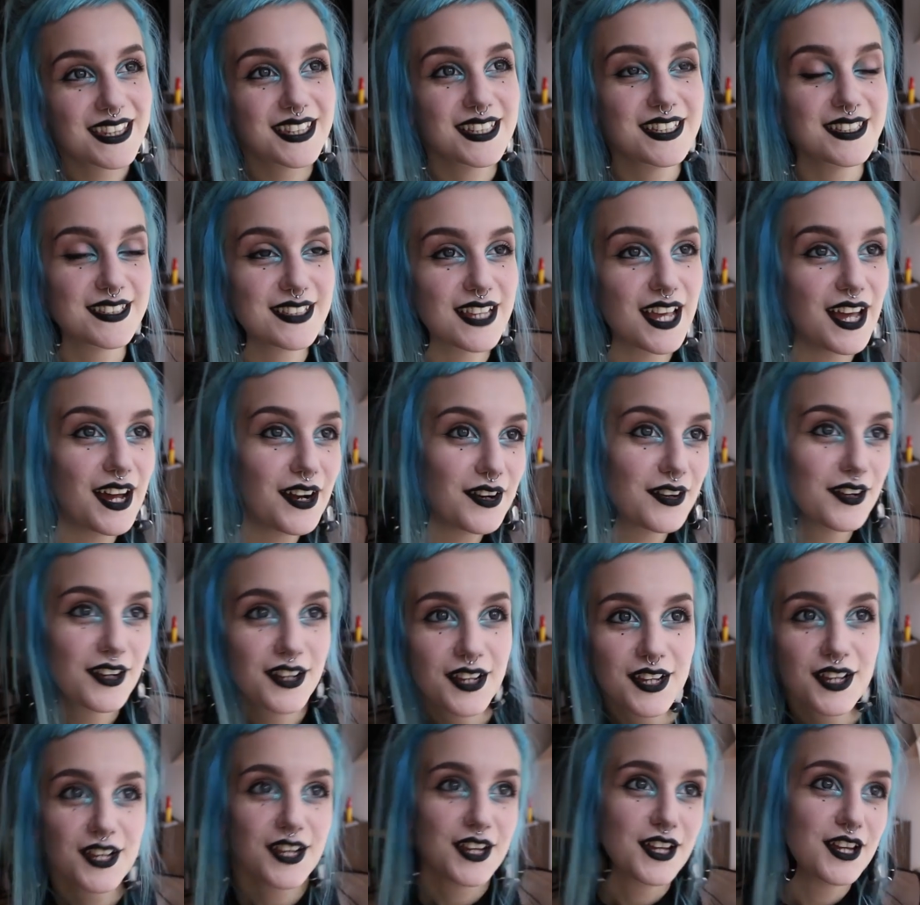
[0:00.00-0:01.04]
These are
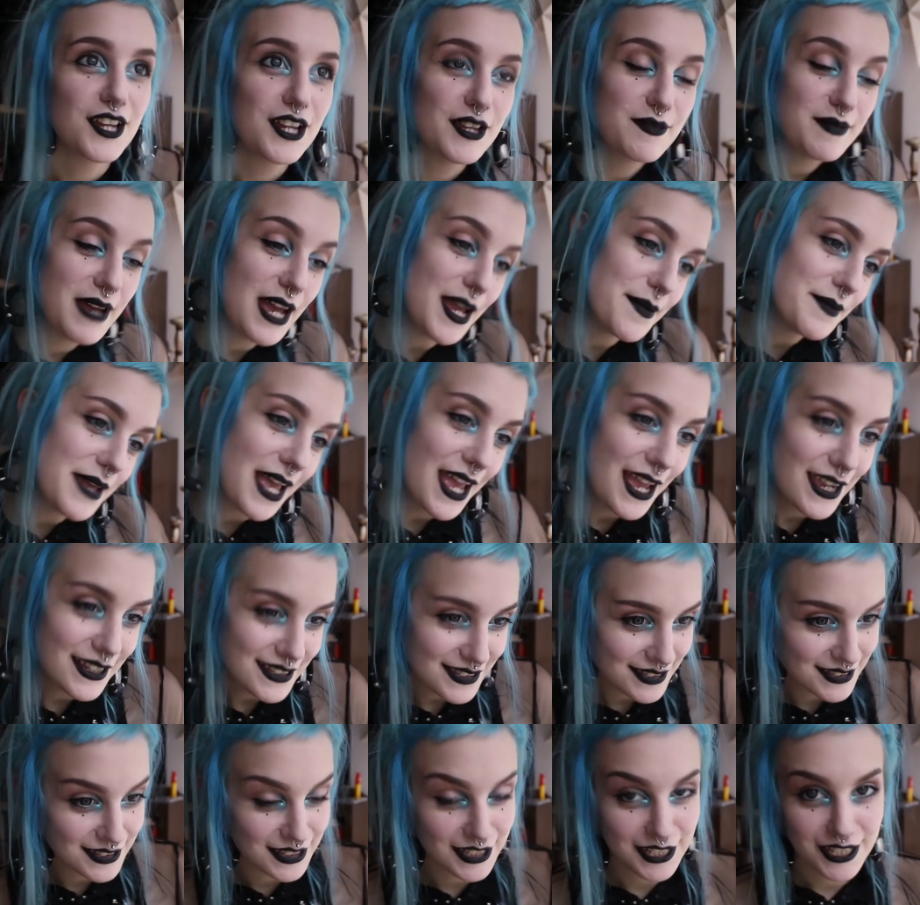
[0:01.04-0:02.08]
my
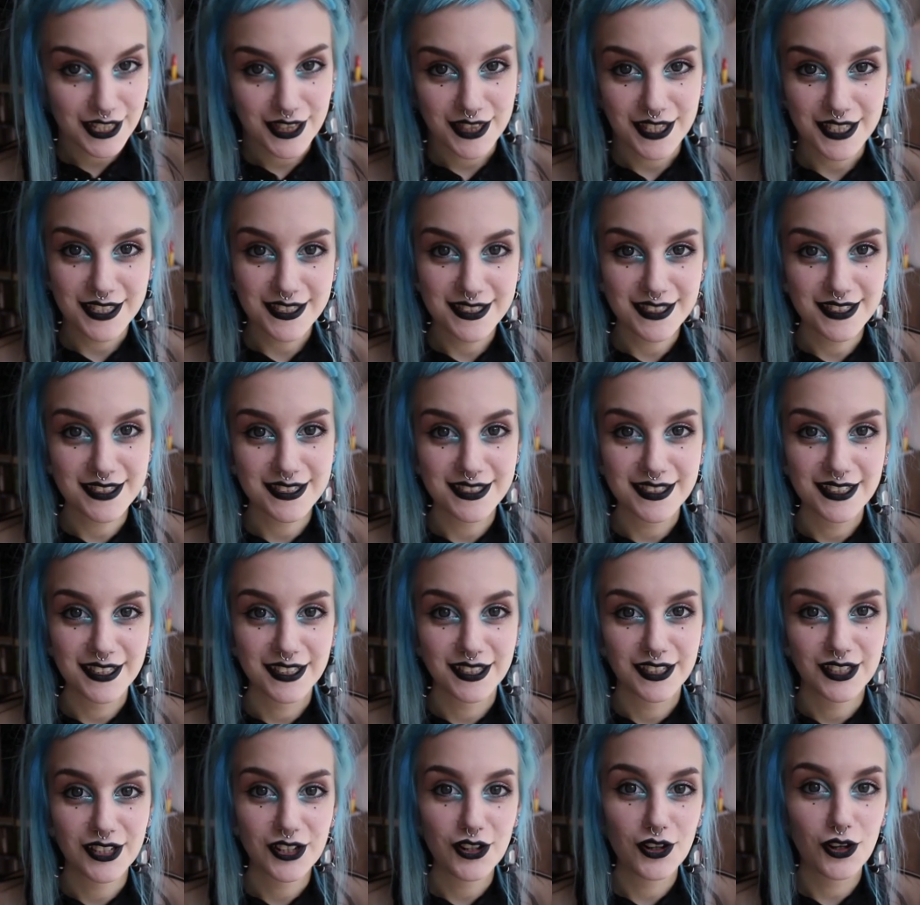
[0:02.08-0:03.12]
bangs, and this is
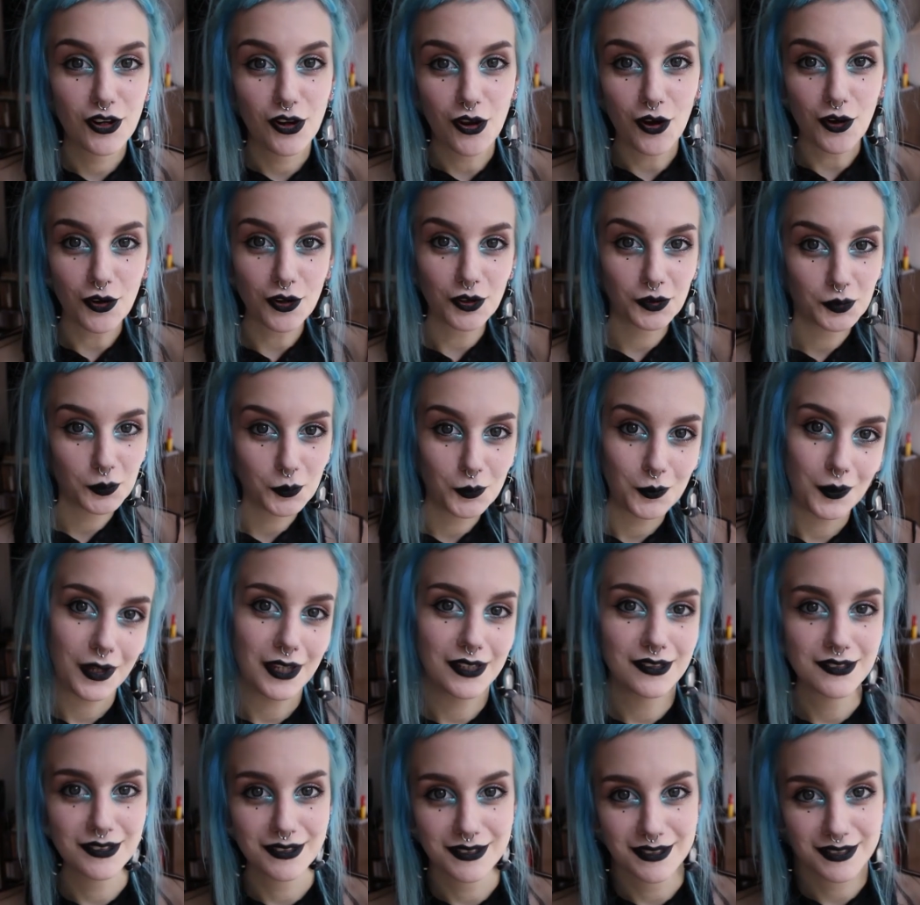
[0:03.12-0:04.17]
the
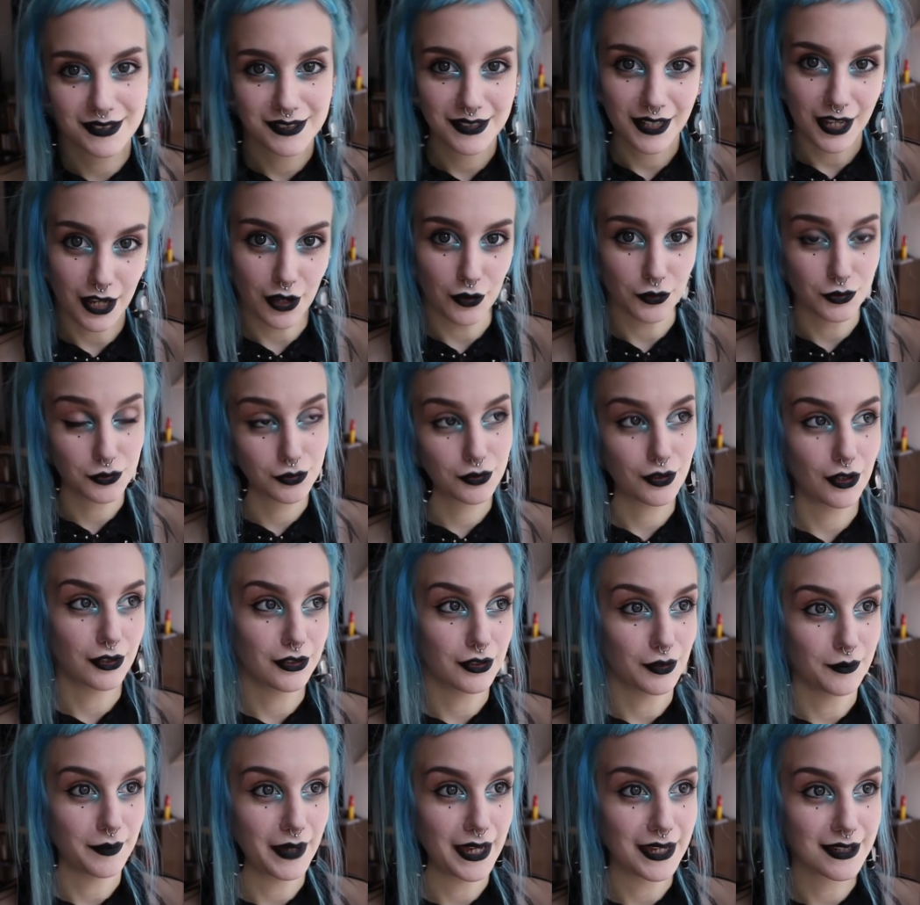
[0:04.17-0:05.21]
long-awaited how to
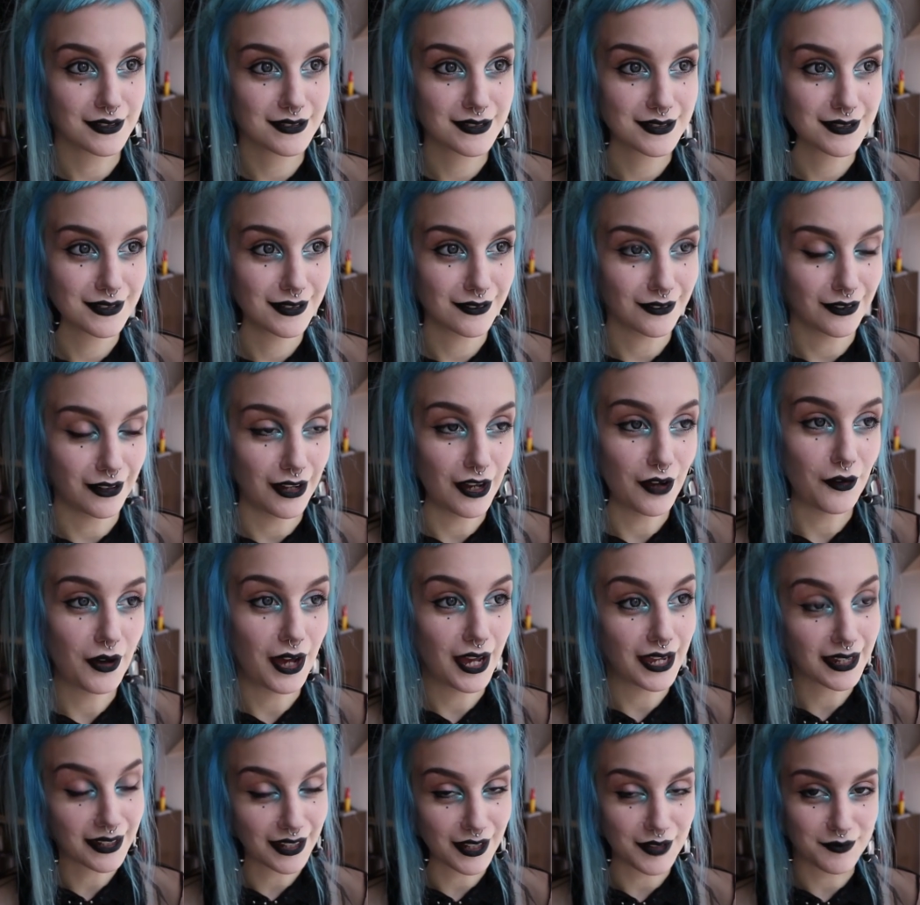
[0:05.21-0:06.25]
cut your bangs, or how
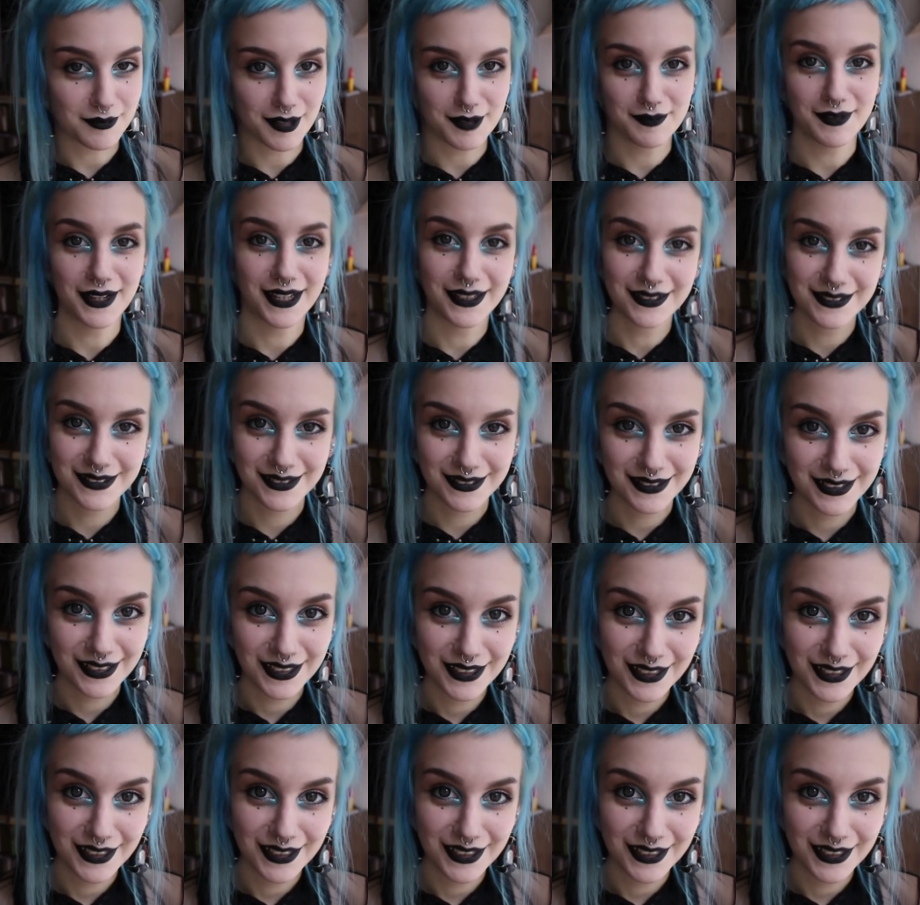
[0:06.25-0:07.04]
I cut my bangs,